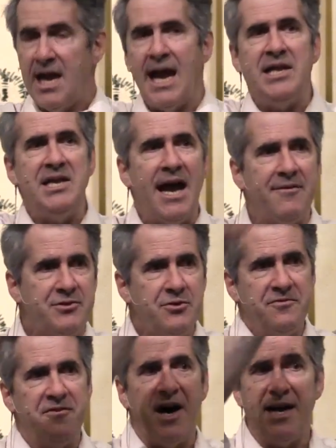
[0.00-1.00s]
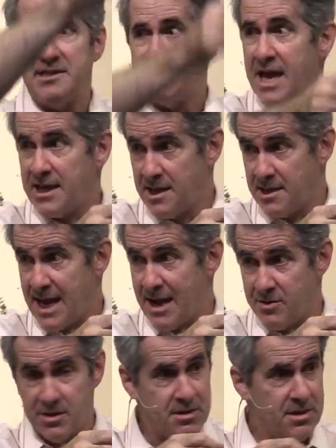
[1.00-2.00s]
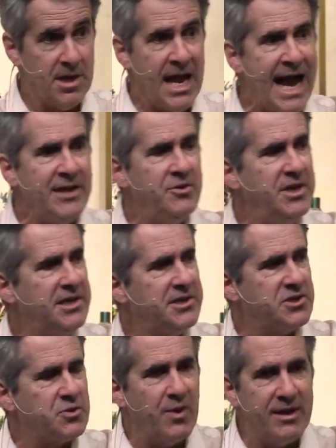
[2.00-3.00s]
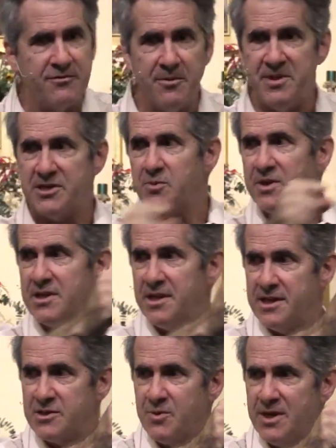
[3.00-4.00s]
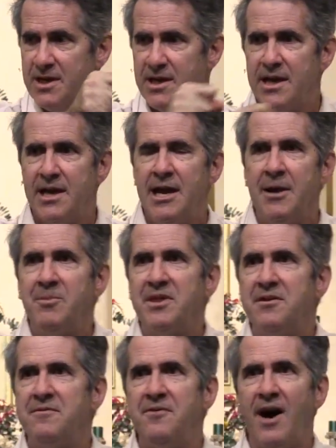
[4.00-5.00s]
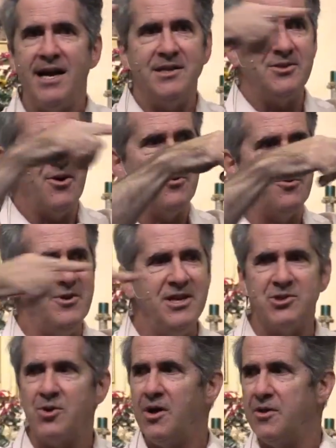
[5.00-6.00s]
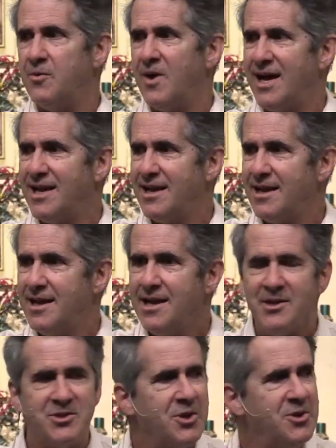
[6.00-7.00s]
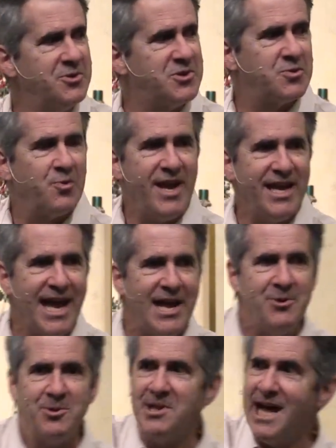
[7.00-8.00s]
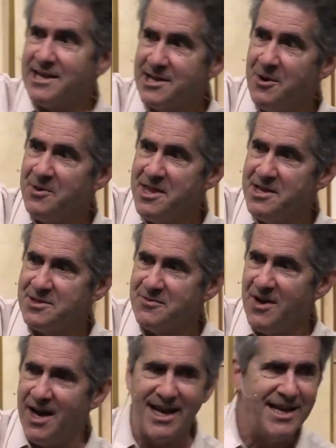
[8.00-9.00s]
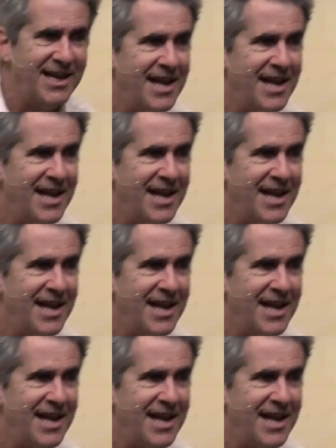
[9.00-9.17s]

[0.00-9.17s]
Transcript: and you have two vines hanging down. And you need to swing from this one to this one. But the vines don't reach all the way. So you swing and you let go of this vine